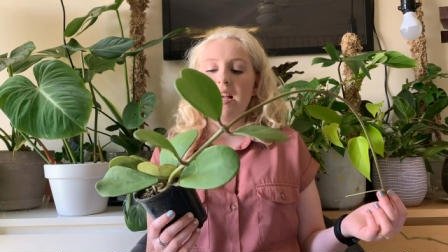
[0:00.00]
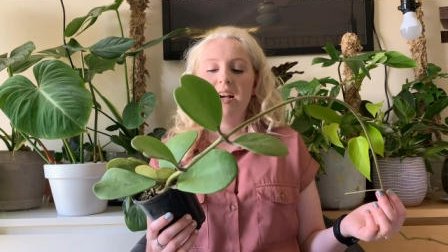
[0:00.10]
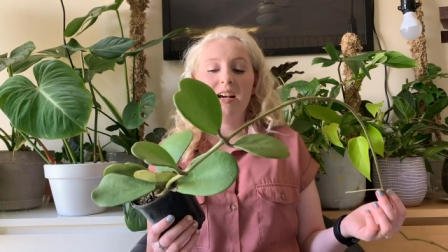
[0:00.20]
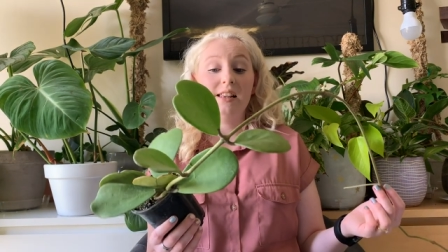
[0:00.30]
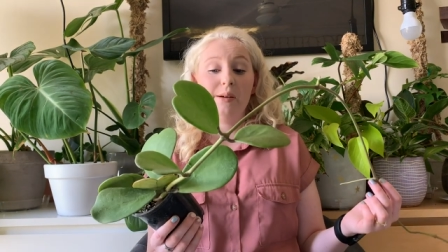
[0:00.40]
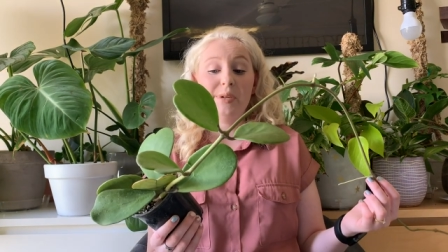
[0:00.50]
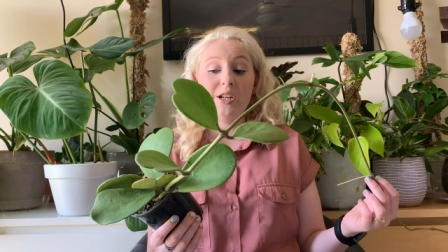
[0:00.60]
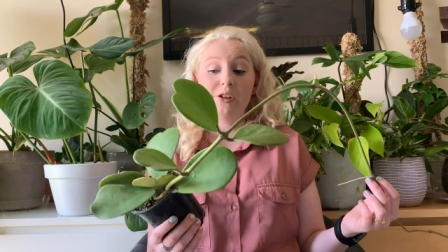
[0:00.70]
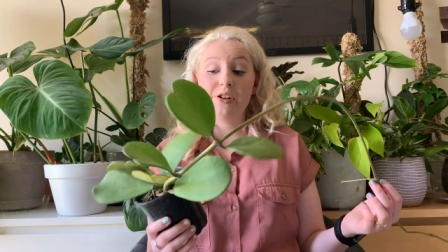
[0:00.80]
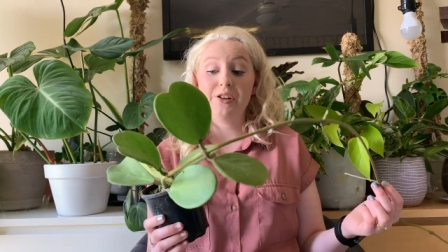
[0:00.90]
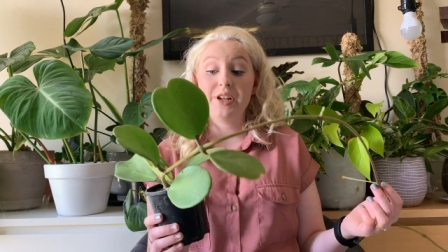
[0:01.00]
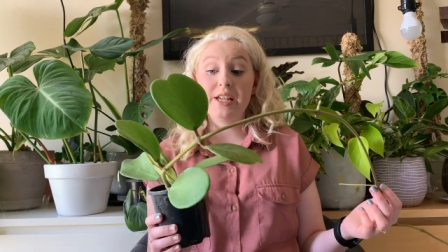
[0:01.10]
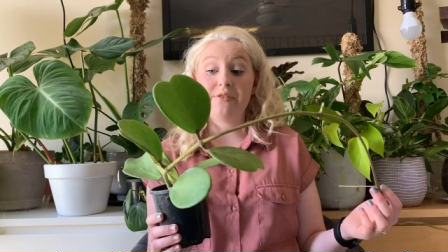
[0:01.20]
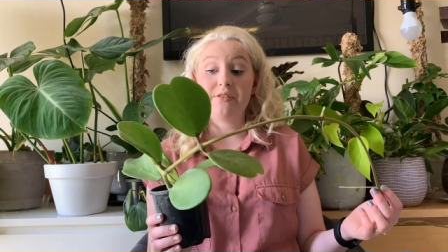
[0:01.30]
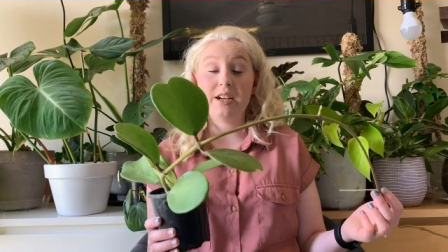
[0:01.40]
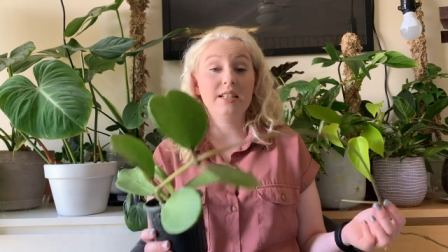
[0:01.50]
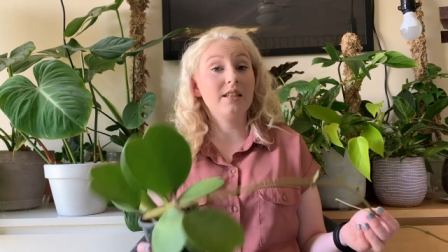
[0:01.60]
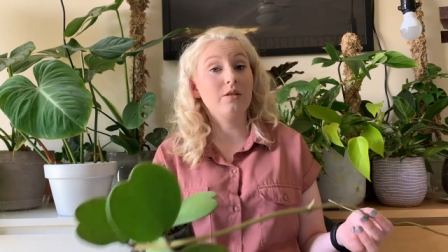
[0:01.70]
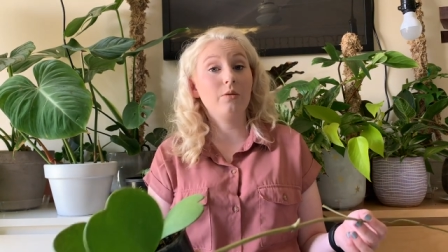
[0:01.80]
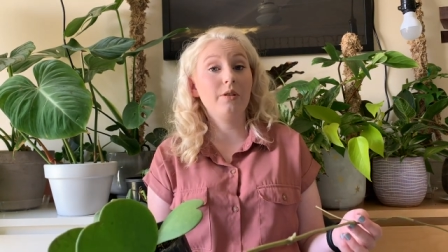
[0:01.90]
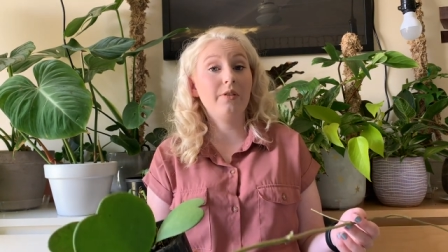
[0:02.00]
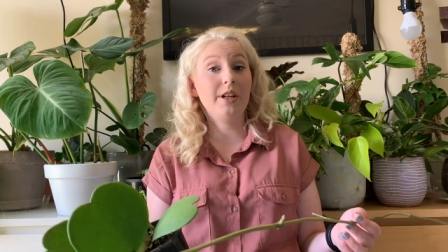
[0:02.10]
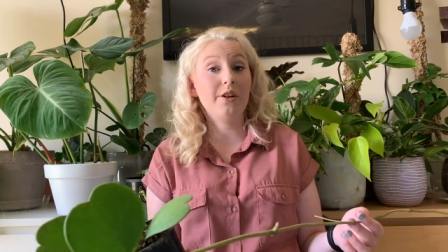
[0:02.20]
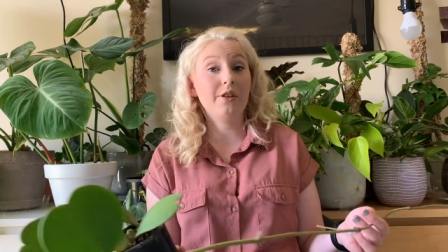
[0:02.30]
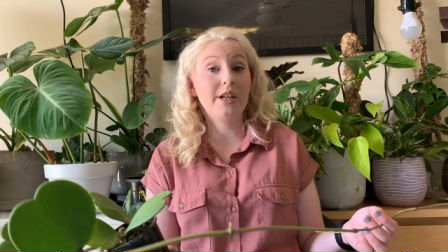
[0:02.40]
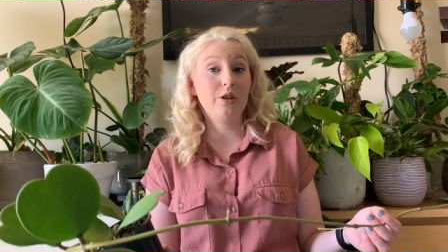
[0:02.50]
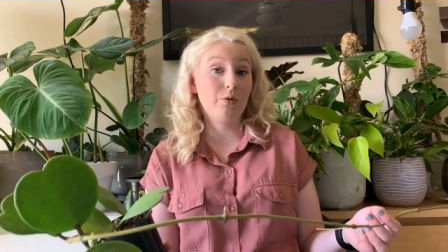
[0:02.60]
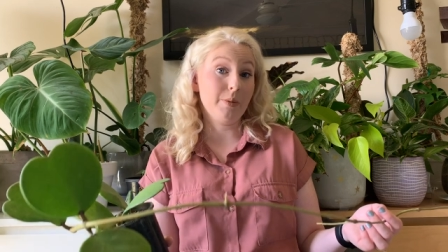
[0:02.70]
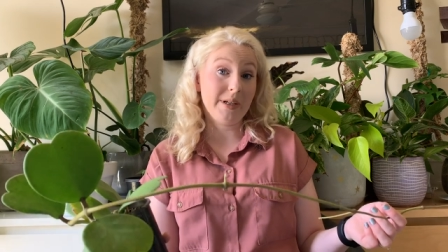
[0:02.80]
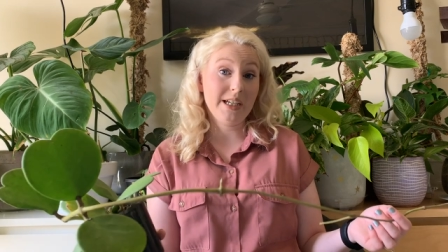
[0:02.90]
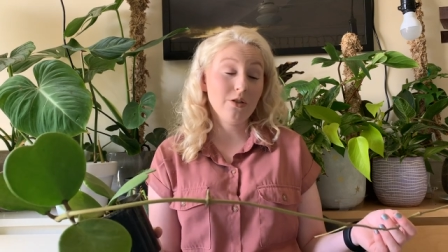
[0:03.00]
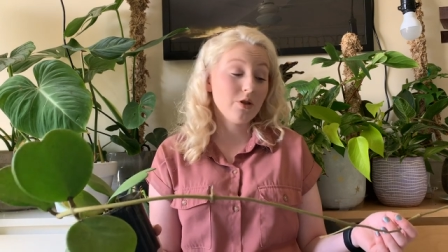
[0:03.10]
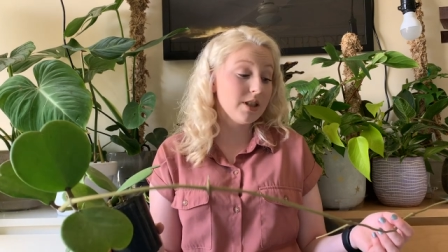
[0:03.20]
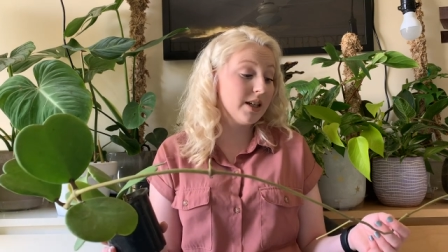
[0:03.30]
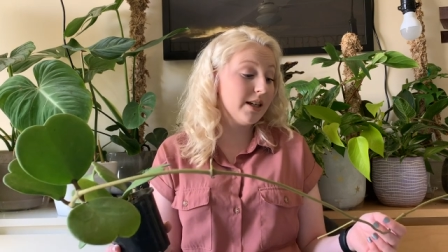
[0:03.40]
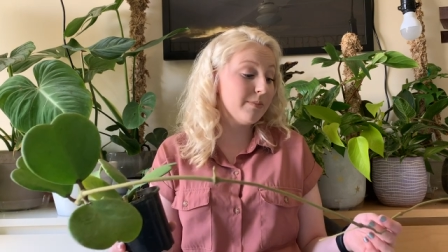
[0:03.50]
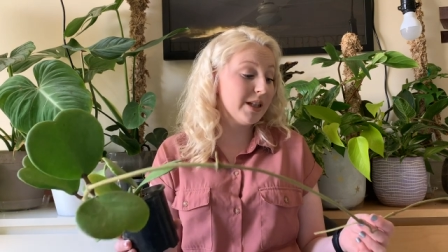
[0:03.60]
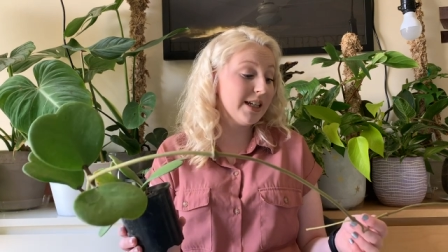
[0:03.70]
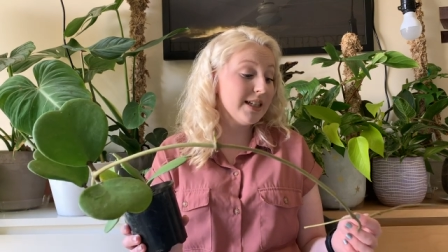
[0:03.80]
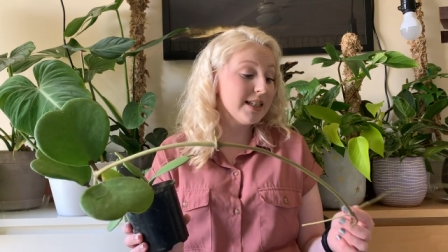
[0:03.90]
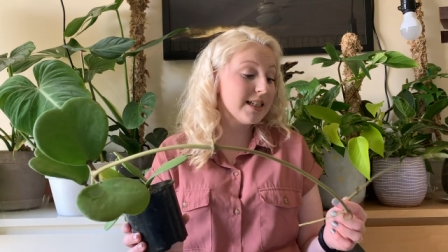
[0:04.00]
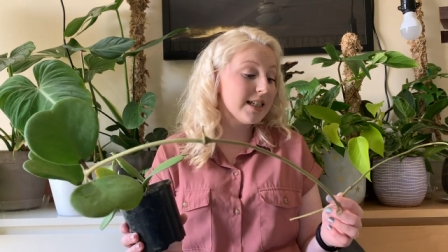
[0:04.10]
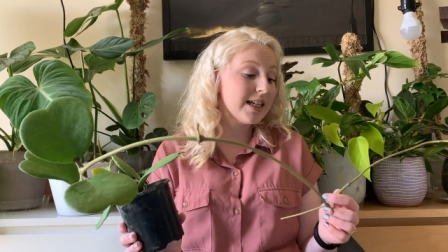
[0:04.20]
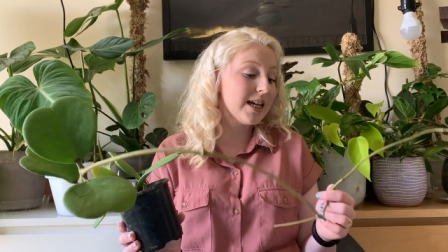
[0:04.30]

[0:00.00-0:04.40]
Uh, let me know if that's the sort of video that you would be interested in, please.